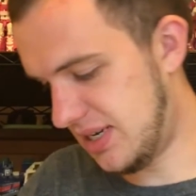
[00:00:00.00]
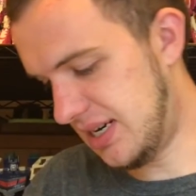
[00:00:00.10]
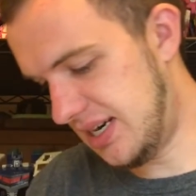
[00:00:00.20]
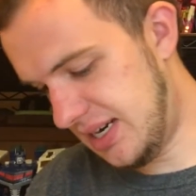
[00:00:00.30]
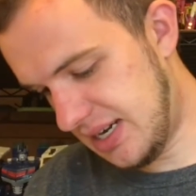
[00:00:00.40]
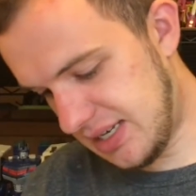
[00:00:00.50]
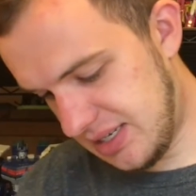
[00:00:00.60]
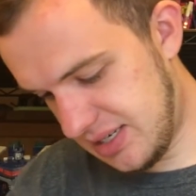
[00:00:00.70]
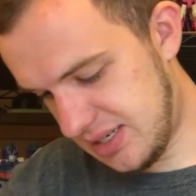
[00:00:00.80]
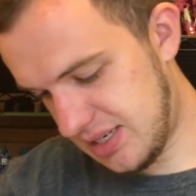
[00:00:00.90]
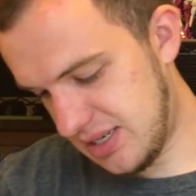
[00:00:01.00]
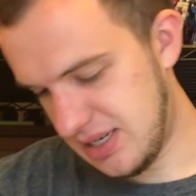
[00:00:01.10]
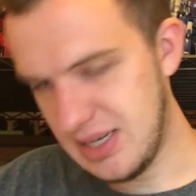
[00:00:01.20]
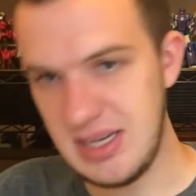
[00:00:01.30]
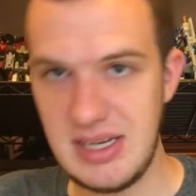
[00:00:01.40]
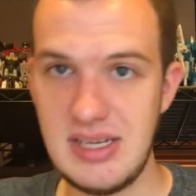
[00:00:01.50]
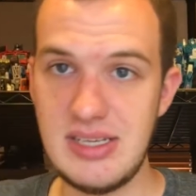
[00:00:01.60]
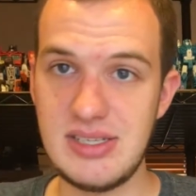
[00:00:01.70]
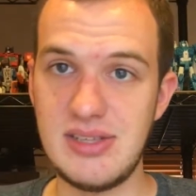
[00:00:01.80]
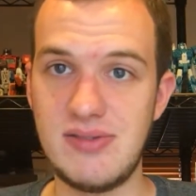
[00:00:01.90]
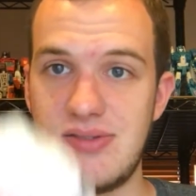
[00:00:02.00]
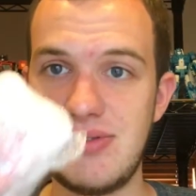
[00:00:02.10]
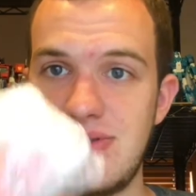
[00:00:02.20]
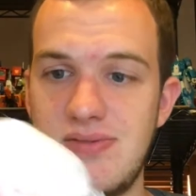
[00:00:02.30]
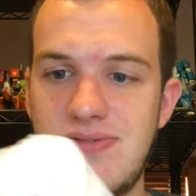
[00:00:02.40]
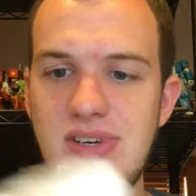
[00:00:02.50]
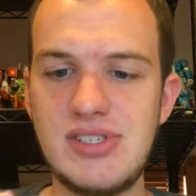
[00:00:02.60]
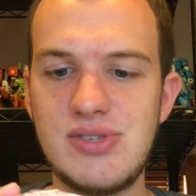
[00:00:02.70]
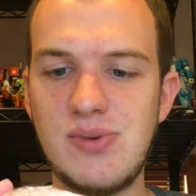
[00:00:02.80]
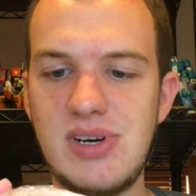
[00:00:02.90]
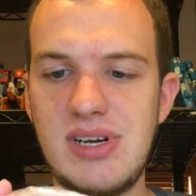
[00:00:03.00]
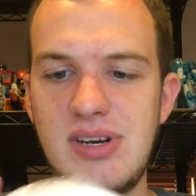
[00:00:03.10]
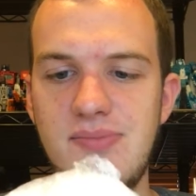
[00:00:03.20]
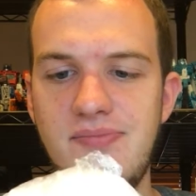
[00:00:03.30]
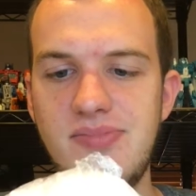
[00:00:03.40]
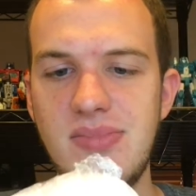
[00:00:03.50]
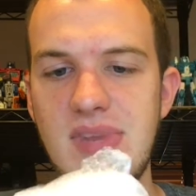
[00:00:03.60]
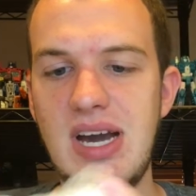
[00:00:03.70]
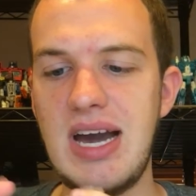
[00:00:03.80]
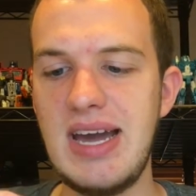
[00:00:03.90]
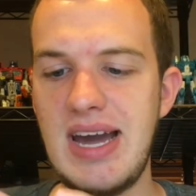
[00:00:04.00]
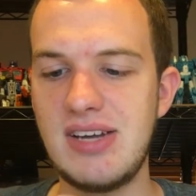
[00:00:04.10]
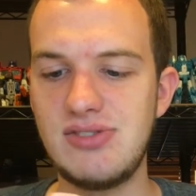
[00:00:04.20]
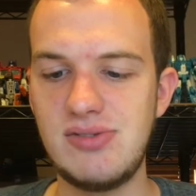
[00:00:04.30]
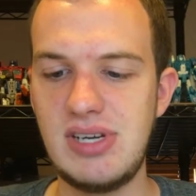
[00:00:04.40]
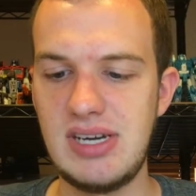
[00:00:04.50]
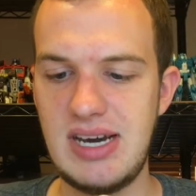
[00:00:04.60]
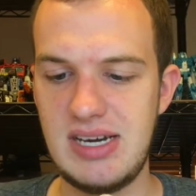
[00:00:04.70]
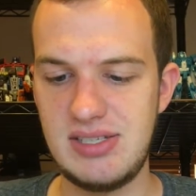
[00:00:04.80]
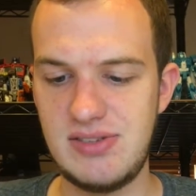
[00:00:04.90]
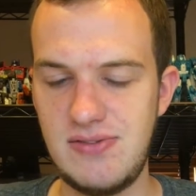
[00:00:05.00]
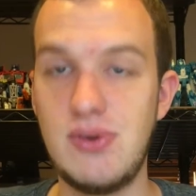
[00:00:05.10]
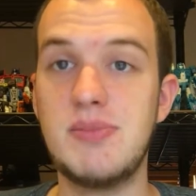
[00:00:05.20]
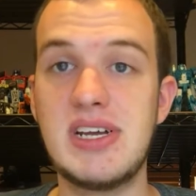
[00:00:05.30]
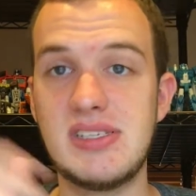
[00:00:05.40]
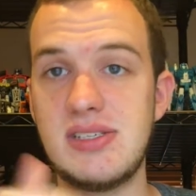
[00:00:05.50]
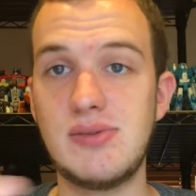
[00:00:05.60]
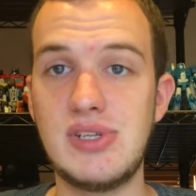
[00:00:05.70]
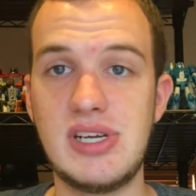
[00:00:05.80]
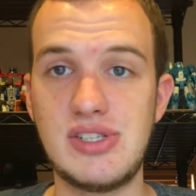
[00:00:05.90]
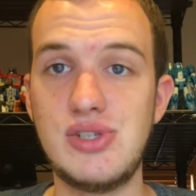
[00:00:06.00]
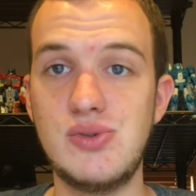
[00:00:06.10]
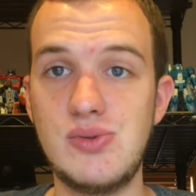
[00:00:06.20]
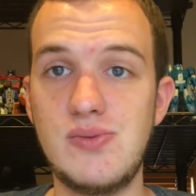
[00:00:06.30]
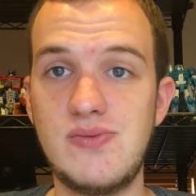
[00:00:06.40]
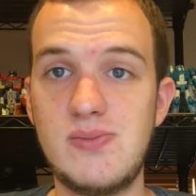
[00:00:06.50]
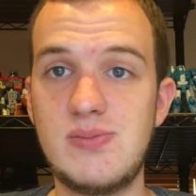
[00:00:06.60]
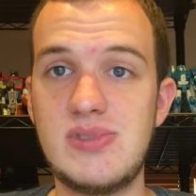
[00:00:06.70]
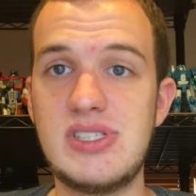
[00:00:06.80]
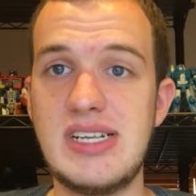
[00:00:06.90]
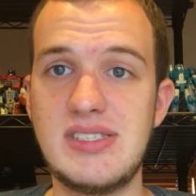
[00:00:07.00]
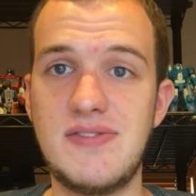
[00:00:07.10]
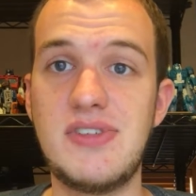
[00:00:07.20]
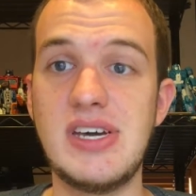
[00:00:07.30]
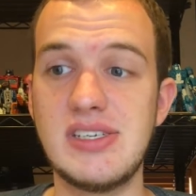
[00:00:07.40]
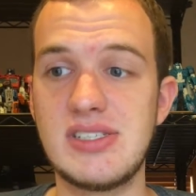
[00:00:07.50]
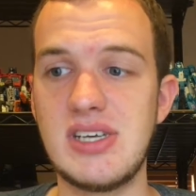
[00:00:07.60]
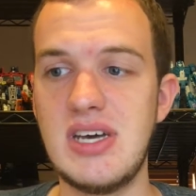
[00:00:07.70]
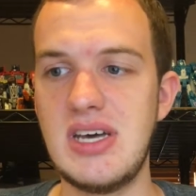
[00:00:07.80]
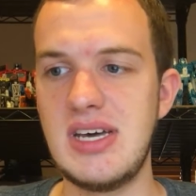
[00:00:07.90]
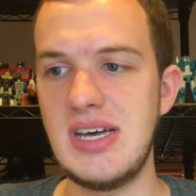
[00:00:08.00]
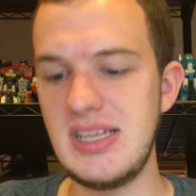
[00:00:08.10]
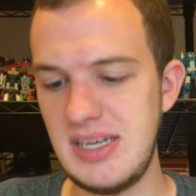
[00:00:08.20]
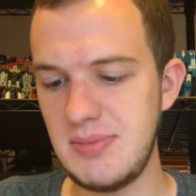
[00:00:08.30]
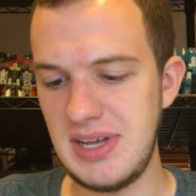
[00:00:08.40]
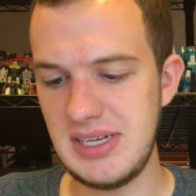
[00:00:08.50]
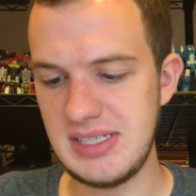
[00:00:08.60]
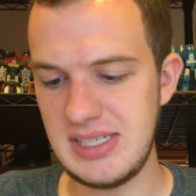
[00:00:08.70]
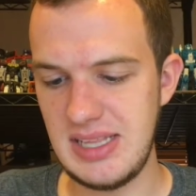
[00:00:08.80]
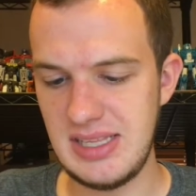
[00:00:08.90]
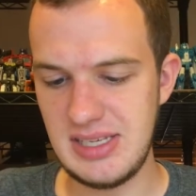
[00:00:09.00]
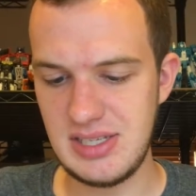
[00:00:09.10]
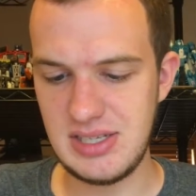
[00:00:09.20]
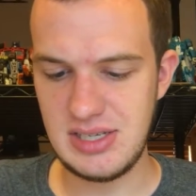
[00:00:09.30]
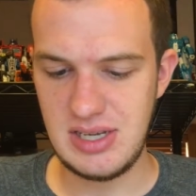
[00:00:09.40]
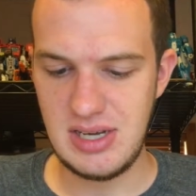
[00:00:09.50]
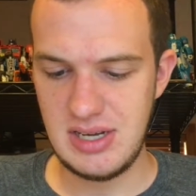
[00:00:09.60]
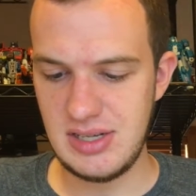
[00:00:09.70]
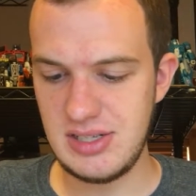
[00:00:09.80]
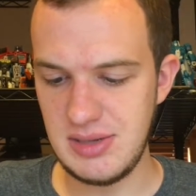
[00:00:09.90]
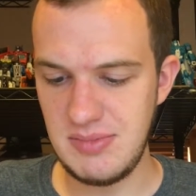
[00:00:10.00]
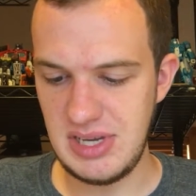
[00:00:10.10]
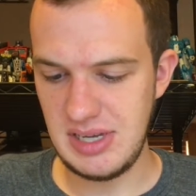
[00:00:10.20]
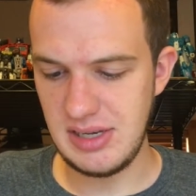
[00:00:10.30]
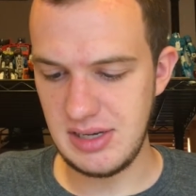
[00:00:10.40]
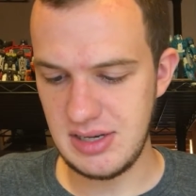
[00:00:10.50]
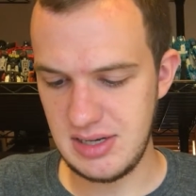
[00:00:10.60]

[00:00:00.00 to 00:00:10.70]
Next is the first one I actually asked for because there were like 2 sets of things. And then he planned to send this to me.